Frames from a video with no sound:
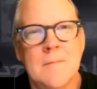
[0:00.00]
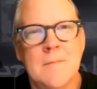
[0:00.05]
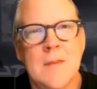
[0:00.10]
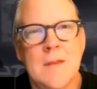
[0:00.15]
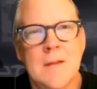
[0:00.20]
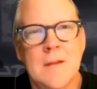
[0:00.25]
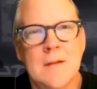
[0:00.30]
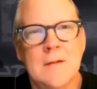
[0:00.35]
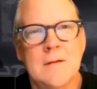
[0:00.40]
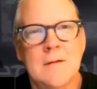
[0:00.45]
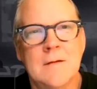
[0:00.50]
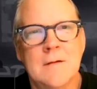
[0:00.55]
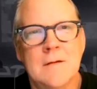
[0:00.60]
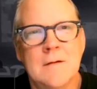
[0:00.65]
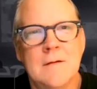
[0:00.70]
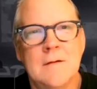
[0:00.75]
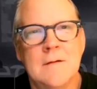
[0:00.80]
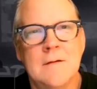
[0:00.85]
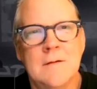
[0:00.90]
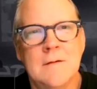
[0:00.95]

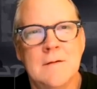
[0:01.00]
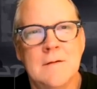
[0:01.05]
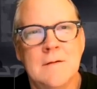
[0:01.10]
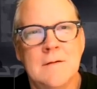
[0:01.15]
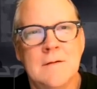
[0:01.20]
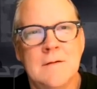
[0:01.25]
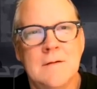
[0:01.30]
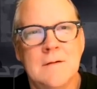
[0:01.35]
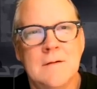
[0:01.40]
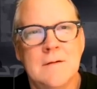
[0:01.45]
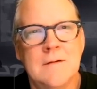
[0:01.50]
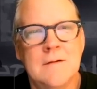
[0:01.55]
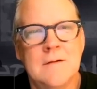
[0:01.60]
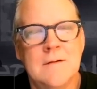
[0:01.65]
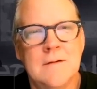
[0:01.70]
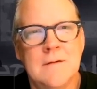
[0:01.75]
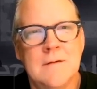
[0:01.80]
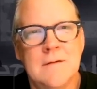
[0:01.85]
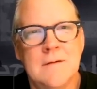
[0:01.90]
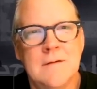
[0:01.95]

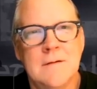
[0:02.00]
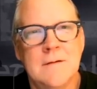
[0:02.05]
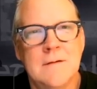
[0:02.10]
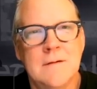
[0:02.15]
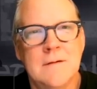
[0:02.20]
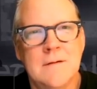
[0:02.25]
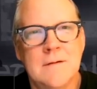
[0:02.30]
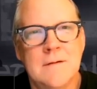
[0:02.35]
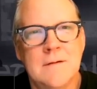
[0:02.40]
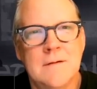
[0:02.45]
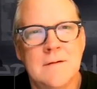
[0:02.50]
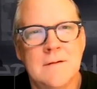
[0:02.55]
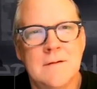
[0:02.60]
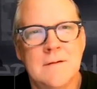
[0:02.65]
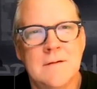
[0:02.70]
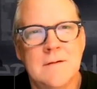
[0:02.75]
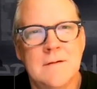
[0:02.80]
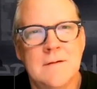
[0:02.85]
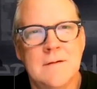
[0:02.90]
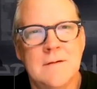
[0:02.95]

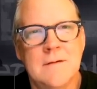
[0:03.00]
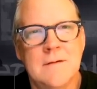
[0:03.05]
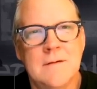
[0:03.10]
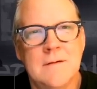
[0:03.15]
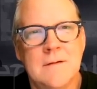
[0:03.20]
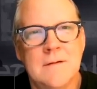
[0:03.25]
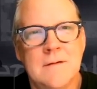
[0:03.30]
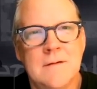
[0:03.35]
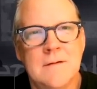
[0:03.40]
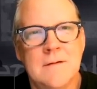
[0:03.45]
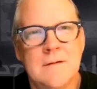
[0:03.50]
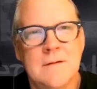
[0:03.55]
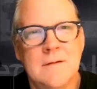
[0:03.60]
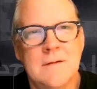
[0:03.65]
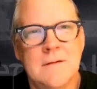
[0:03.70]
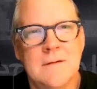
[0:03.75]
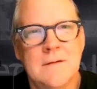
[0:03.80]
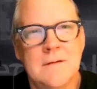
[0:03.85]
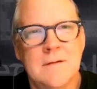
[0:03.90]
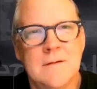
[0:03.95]

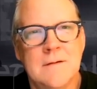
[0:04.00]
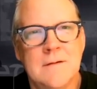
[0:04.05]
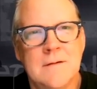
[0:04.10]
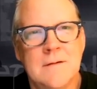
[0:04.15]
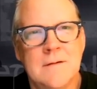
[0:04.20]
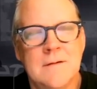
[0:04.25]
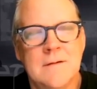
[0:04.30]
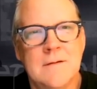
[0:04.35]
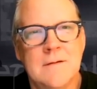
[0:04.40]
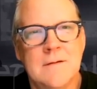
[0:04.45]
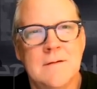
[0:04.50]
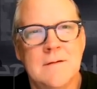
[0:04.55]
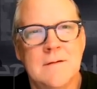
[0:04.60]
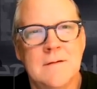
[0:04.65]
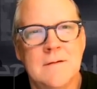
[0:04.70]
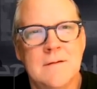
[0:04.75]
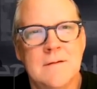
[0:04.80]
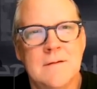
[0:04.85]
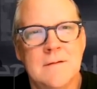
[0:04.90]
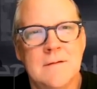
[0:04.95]

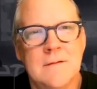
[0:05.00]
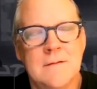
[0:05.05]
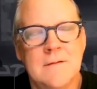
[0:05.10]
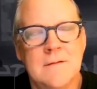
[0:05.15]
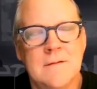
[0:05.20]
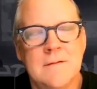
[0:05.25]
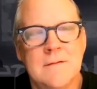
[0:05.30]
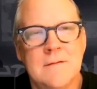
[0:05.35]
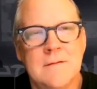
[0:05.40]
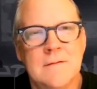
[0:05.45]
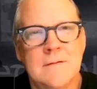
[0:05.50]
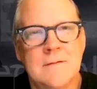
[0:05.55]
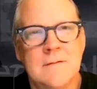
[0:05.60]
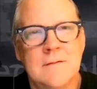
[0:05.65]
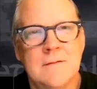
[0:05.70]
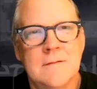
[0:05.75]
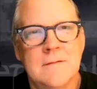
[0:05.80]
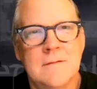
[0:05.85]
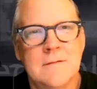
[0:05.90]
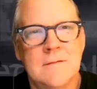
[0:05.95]

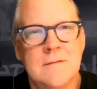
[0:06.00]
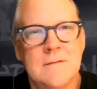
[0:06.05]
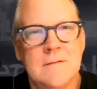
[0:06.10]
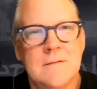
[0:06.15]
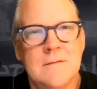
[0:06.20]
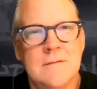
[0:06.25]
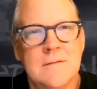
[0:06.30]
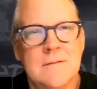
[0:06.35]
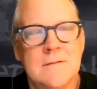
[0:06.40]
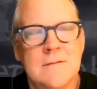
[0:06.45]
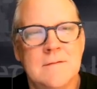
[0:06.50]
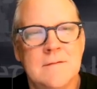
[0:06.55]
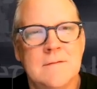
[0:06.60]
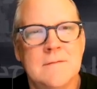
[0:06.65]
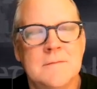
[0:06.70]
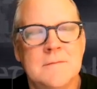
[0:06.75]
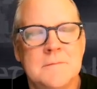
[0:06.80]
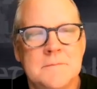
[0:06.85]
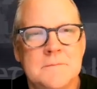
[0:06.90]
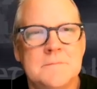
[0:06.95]

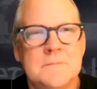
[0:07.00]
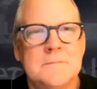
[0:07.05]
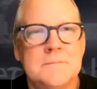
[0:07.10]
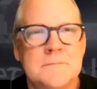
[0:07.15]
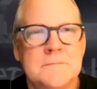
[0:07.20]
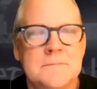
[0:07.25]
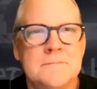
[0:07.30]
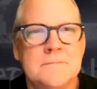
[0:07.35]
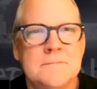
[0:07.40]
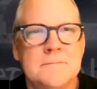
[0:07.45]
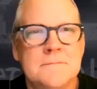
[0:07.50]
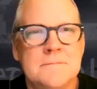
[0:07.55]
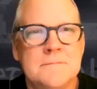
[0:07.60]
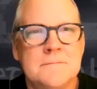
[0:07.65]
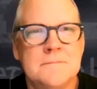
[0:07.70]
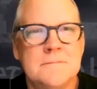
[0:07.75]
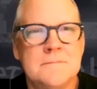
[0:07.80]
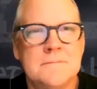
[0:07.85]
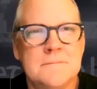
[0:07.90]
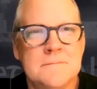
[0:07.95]
This person isn't speaking.